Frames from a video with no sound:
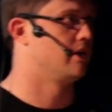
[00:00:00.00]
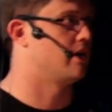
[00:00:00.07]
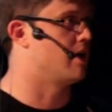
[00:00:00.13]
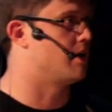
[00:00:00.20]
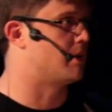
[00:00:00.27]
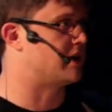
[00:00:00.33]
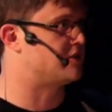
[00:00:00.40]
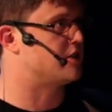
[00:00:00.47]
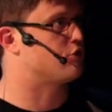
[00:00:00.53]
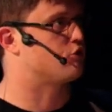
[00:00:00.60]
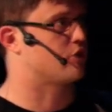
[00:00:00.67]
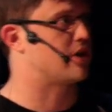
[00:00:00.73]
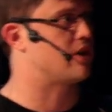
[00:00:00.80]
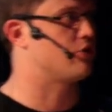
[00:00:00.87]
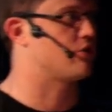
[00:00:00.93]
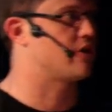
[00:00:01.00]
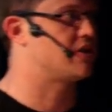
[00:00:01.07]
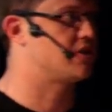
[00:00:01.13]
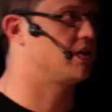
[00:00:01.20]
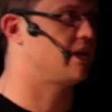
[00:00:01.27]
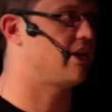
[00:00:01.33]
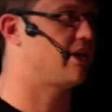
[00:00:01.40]
Um, I did read
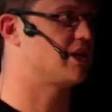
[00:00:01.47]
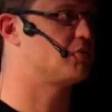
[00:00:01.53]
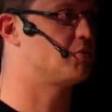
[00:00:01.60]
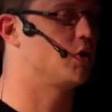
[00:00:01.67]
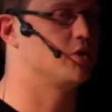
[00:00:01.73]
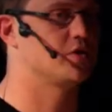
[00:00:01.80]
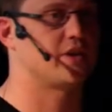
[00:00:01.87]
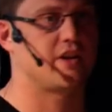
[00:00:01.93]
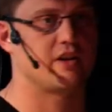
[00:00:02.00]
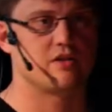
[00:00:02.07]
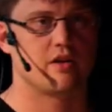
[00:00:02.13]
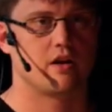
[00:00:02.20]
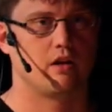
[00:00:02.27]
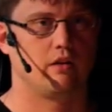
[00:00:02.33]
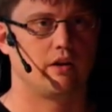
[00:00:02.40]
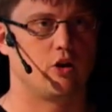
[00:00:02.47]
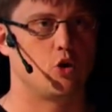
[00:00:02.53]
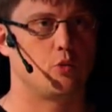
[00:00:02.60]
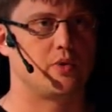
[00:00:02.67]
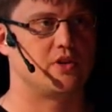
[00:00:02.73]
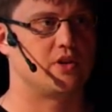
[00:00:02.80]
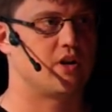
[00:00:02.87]
recently that supposedly Intel had
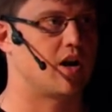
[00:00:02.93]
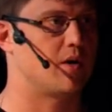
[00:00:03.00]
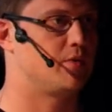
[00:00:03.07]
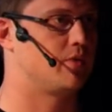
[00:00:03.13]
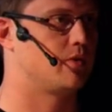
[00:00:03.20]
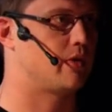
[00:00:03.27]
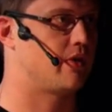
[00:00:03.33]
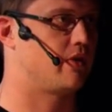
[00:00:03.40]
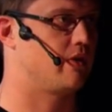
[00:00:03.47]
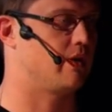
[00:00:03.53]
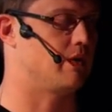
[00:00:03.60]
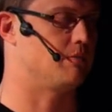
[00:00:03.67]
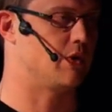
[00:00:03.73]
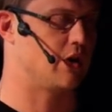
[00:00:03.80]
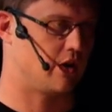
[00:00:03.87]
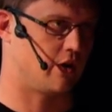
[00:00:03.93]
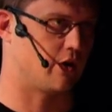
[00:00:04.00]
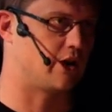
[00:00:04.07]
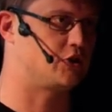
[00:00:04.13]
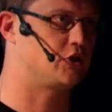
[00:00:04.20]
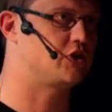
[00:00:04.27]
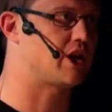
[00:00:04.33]
opened it up with, um, you
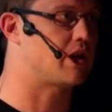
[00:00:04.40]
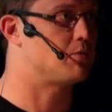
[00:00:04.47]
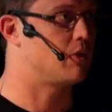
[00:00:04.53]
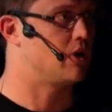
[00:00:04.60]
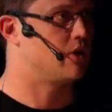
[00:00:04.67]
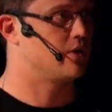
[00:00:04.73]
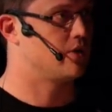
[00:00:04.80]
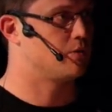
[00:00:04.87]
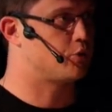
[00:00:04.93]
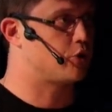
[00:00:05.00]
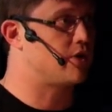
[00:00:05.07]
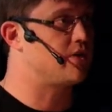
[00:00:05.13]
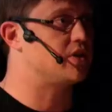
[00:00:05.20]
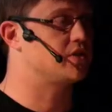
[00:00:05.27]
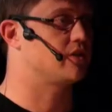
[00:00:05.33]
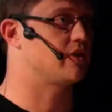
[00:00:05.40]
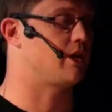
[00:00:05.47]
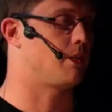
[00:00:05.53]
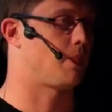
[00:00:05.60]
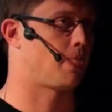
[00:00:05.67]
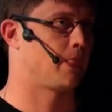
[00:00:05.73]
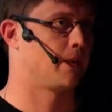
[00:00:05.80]
know, I should say,
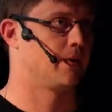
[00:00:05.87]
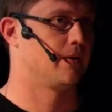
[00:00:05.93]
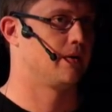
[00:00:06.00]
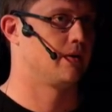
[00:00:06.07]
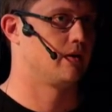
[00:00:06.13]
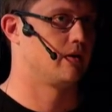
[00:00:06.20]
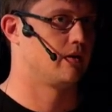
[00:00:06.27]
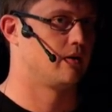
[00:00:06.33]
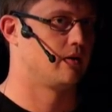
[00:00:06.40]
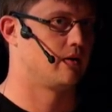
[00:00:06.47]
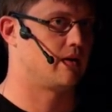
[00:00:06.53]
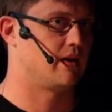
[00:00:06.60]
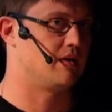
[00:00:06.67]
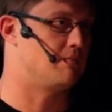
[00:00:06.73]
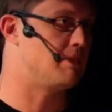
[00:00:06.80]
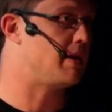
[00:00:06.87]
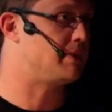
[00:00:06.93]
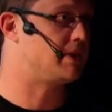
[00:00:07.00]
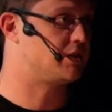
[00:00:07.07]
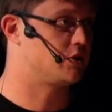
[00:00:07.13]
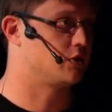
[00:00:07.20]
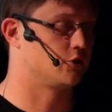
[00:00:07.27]
previously, and it may
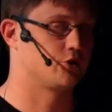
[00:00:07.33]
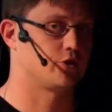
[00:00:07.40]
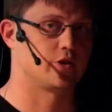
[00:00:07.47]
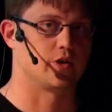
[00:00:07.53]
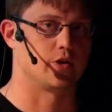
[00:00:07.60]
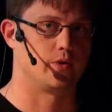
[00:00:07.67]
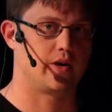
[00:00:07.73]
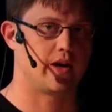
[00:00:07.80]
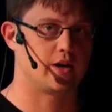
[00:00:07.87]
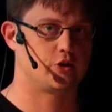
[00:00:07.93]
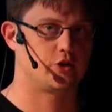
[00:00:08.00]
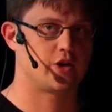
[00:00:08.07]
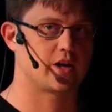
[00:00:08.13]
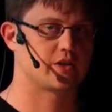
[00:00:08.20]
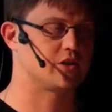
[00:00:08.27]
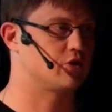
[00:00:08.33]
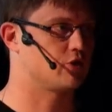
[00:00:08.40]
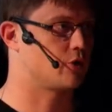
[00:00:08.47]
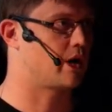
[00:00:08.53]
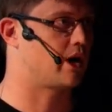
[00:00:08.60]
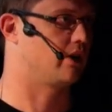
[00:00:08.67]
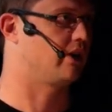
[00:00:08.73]
be still true, SGX is
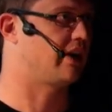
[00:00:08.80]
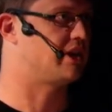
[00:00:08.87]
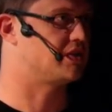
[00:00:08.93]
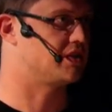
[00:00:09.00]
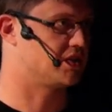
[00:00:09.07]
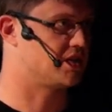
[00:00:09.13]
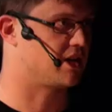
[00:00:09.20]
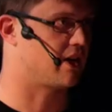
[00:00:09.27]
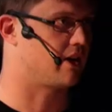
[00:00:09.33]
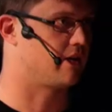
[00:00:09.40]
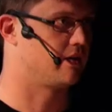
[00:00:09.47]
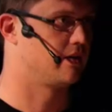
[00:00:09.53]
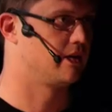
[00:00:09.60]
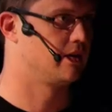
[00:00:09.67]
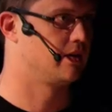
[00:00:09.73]
required a license to get.